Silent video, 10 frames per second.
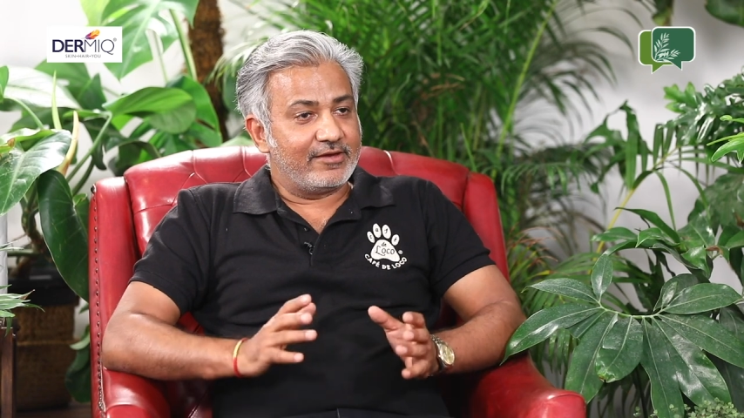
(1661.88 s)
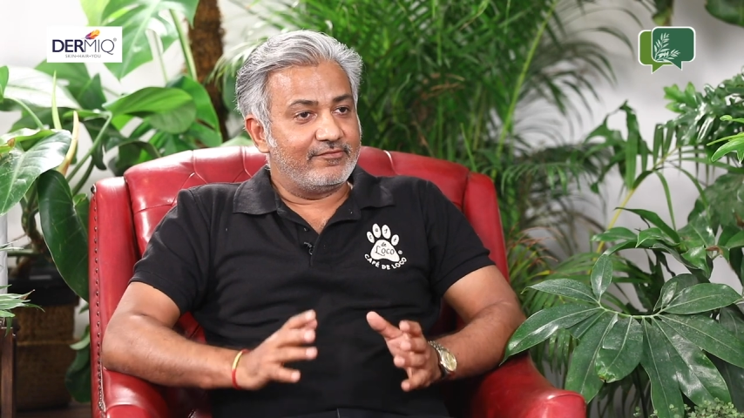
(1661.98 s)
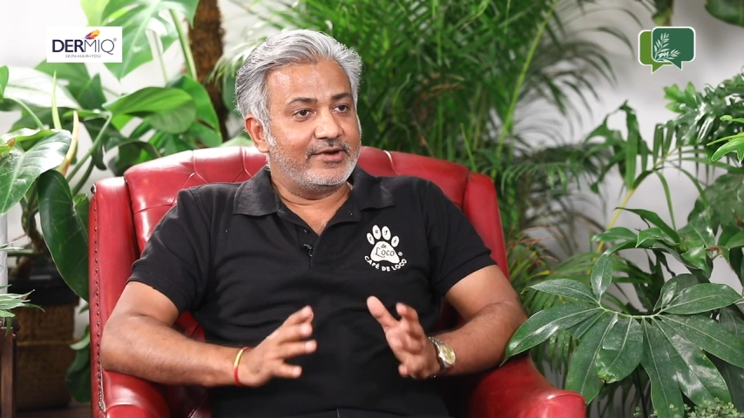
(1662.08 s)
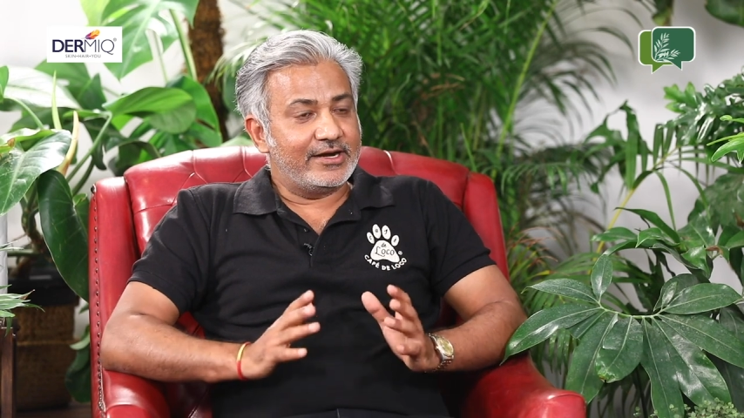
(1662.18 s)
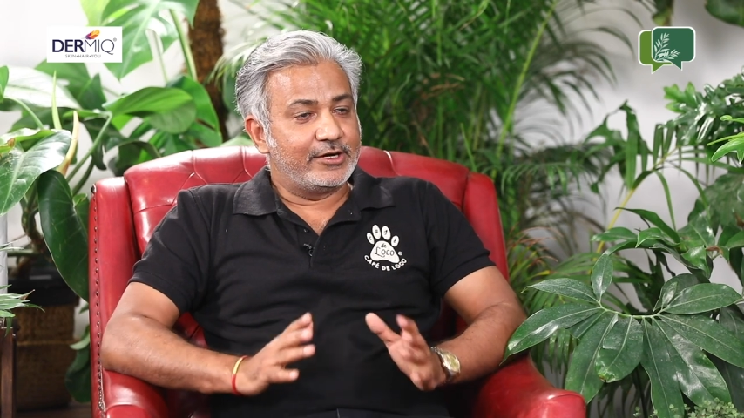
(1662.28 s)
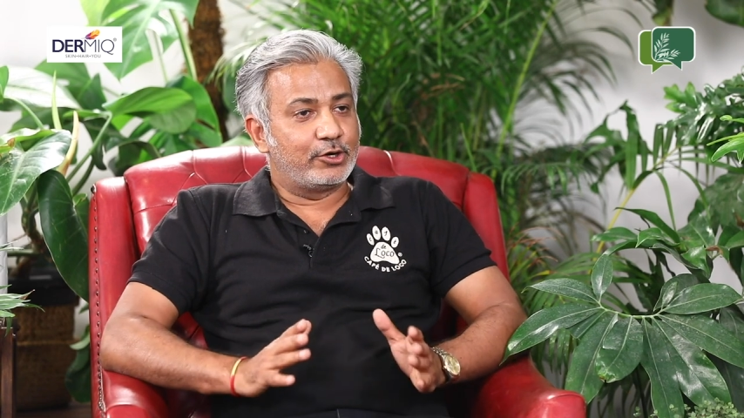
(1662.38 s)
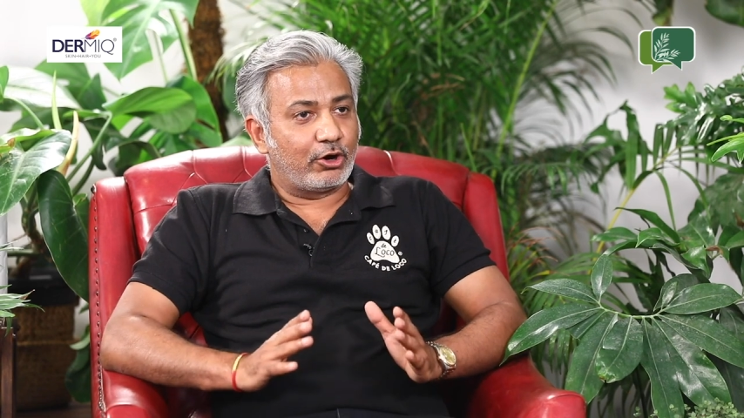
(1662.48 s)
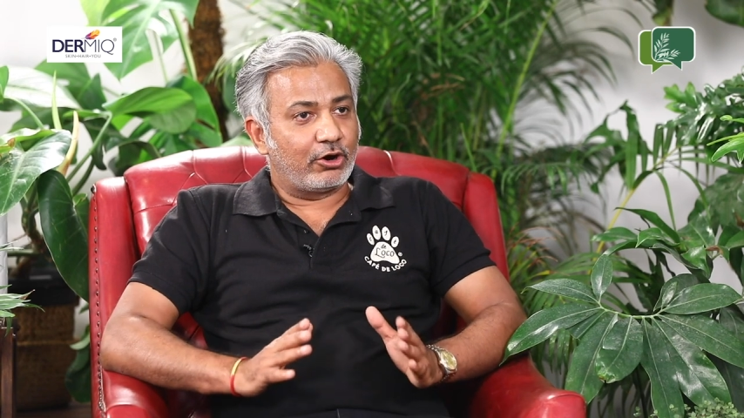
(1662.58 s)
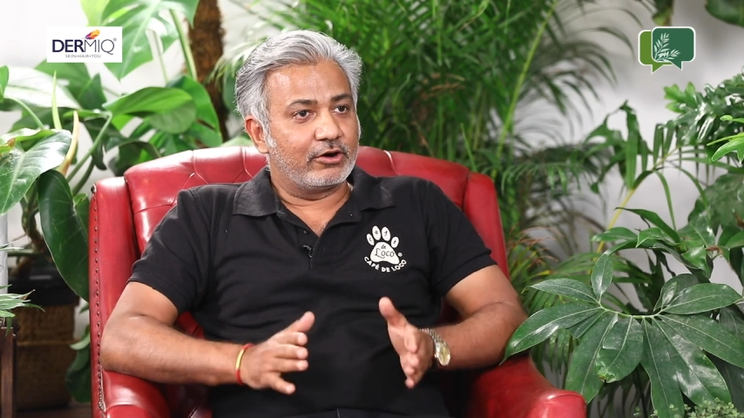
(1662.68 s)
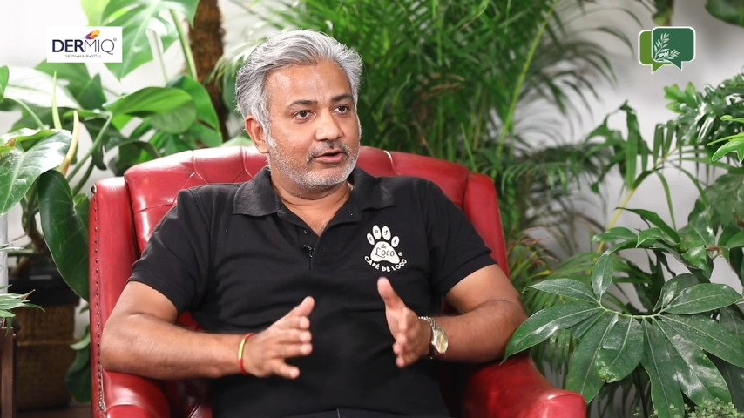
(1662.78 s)
Every
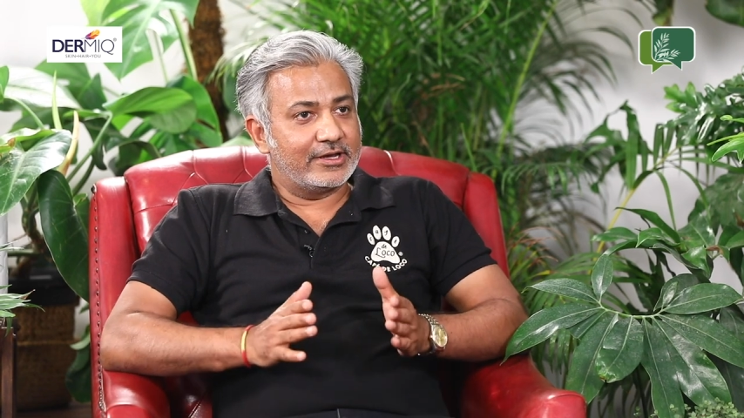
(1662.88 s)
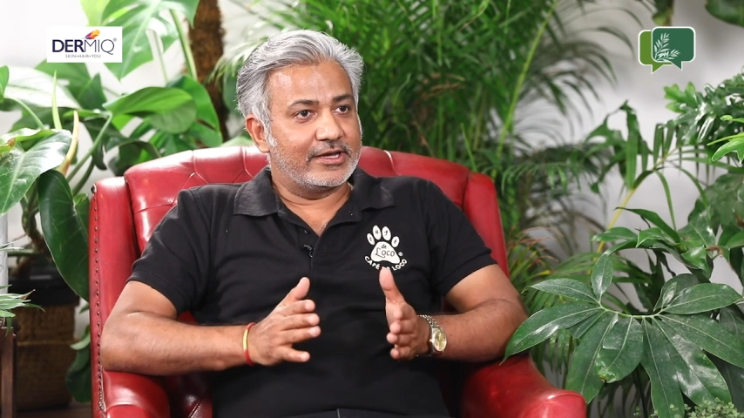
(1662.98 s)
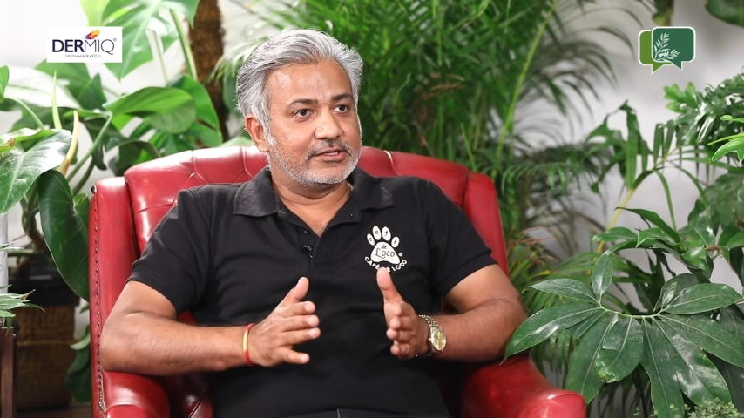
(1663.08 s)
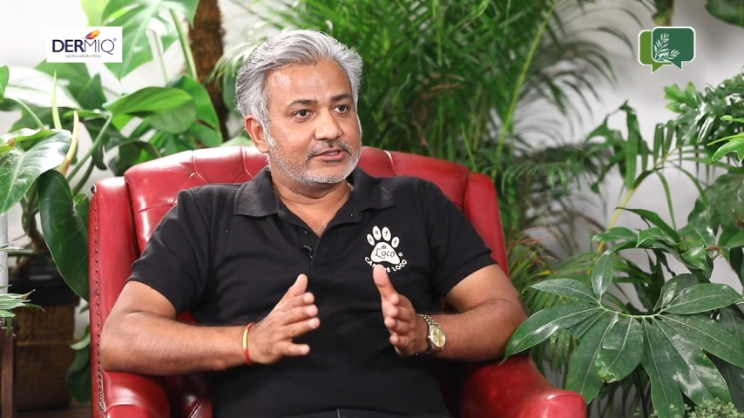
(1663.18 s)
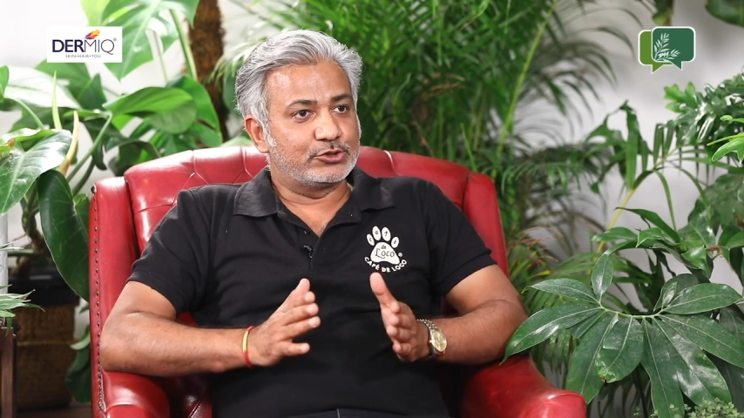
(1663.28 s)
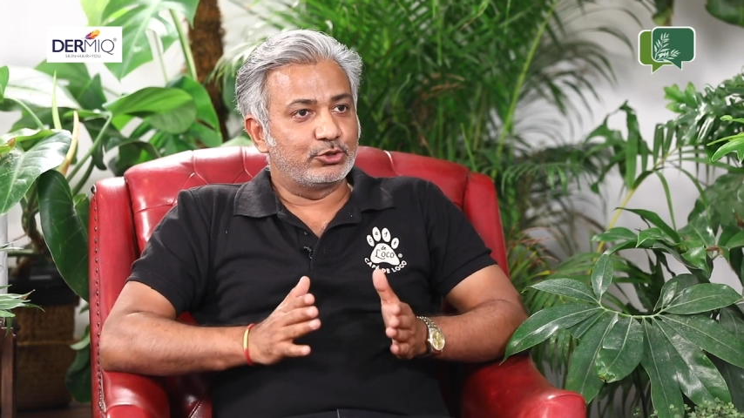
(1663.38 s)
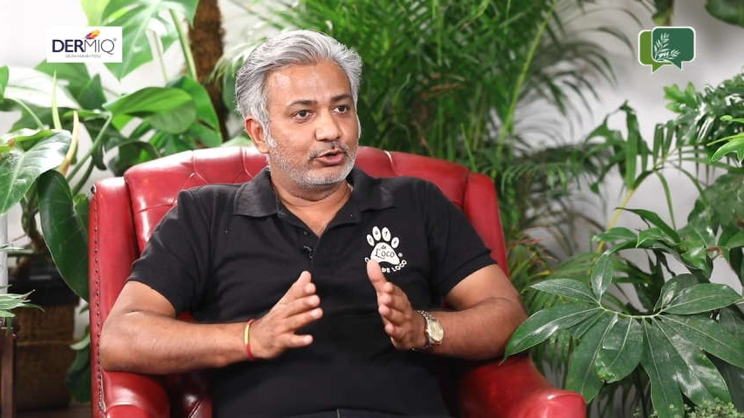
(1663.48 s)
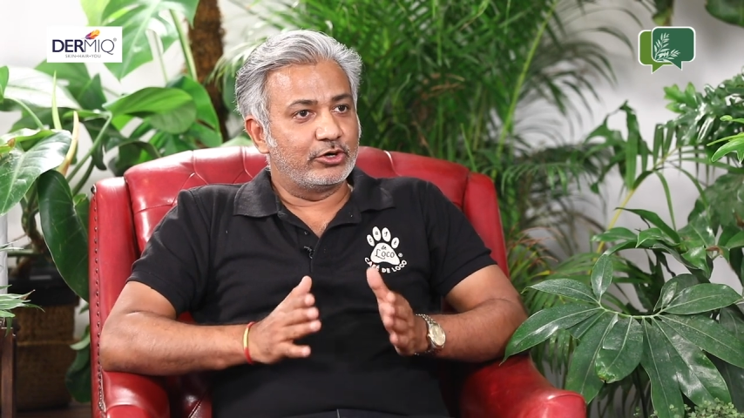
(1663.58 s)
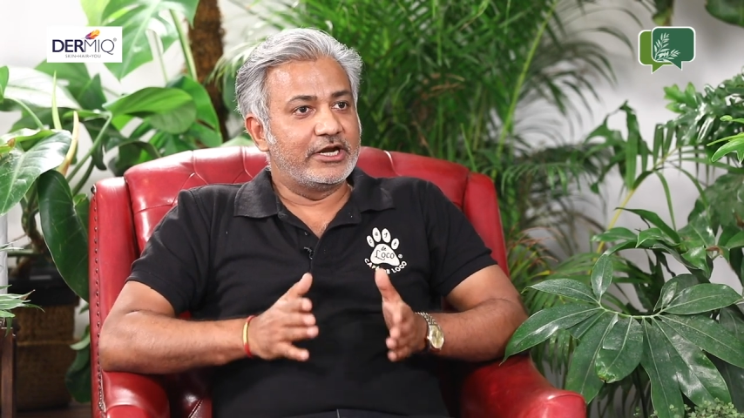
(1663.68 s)
dog is so